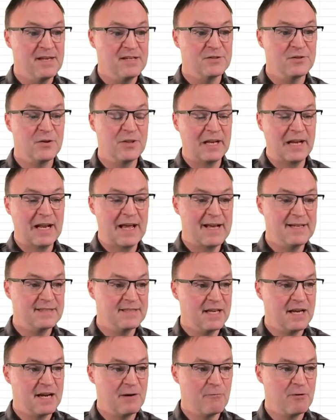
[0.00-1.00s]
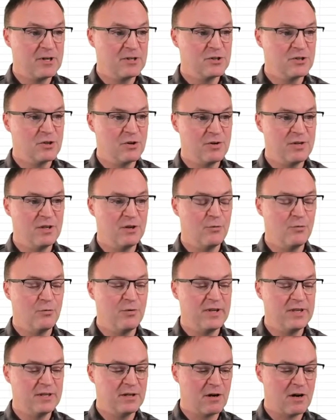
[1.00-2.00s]
So the last thing I want to show you
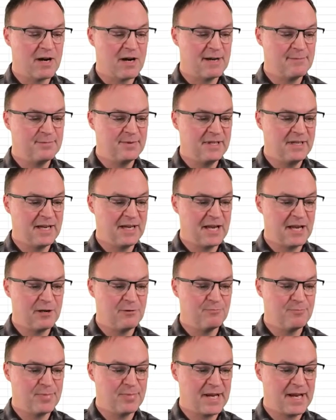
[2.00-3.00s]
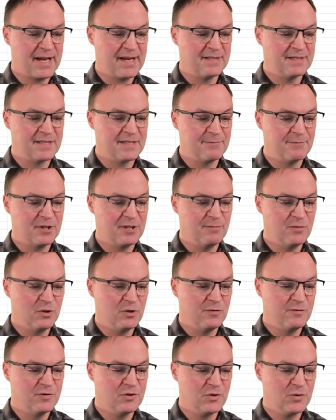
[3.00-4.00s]
with copy and paste, I'm going to
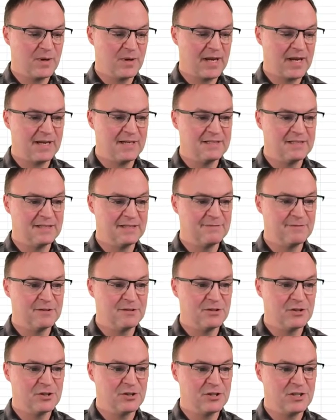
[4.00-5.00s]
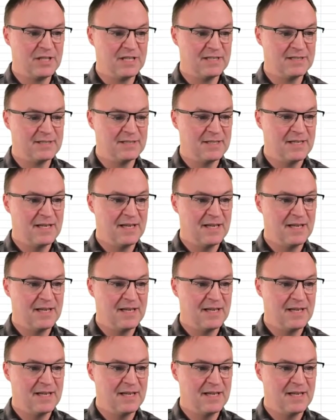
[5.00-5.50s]
move to a different sheet,